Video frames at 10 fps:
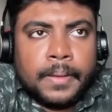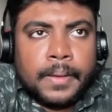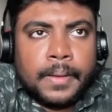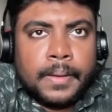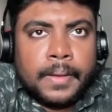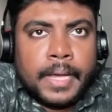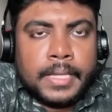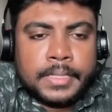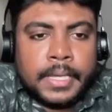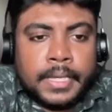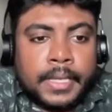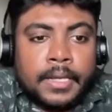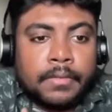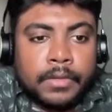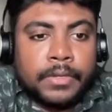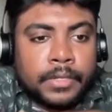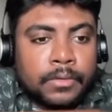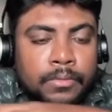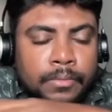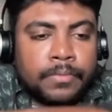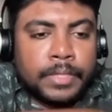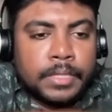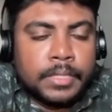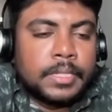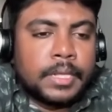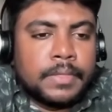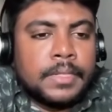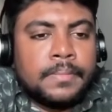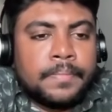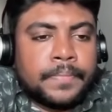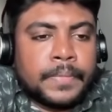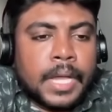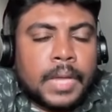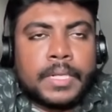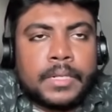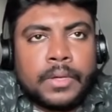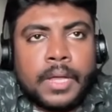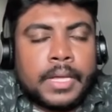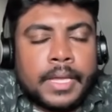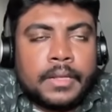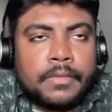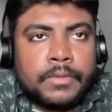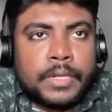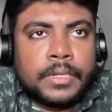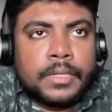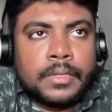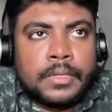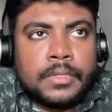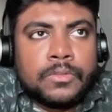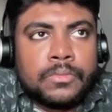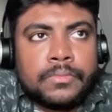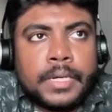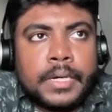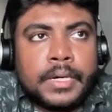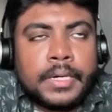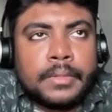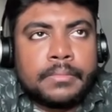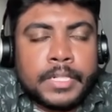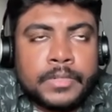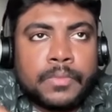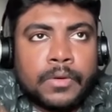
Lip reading: As I can evaluate you with this level, I mean, I can evaluate you much